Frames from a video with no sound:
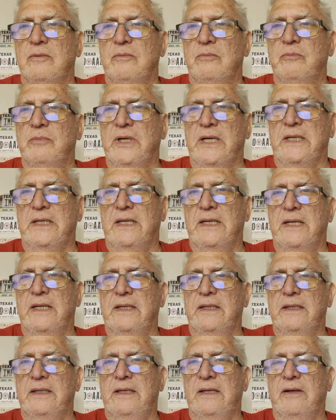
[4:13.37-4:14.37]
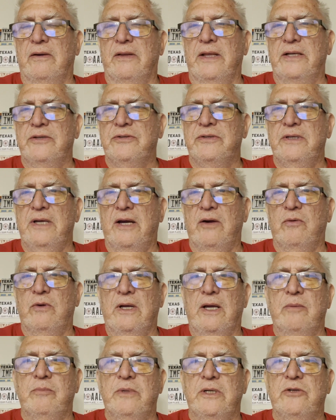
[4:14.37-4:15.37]
But, that's not what
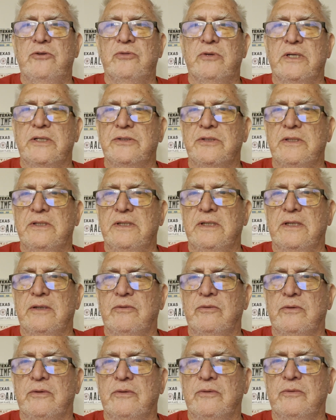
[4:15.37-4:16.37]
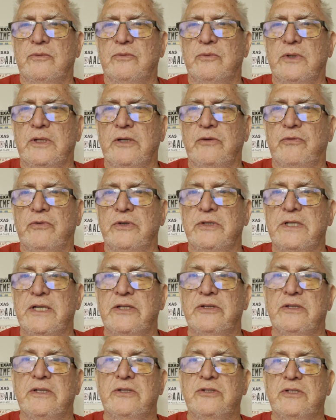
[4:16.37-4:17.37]
I'm interested in, really, for
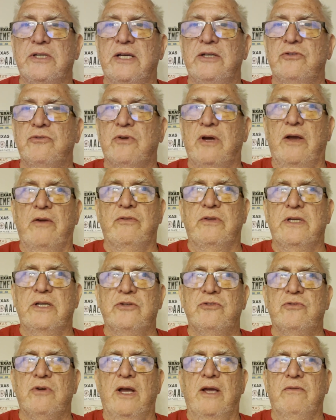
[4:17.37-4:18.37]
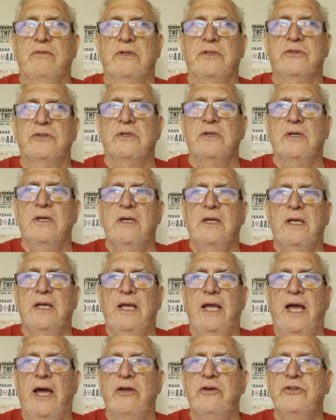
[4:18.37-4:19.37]
this test drive. Test drive is,
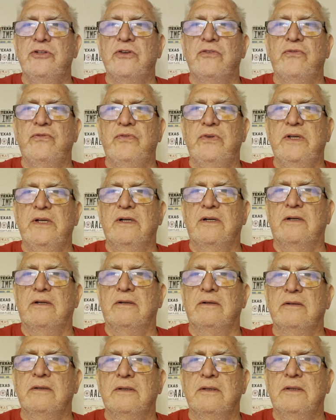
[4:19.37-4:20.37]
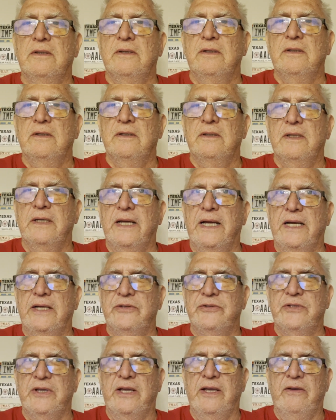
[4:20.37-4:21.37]
how does it feel
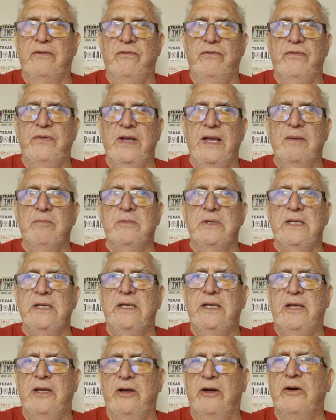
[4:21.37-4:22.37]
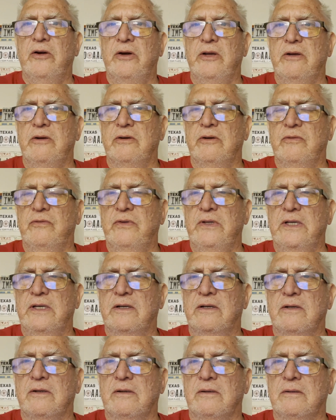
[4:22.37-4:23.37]
as a family carrier
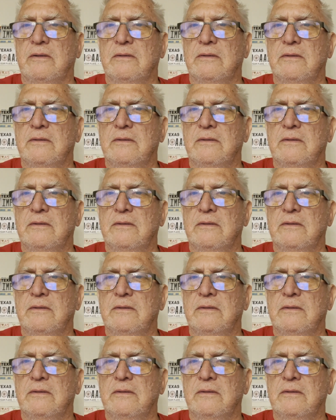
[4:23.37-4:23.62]
vehicle?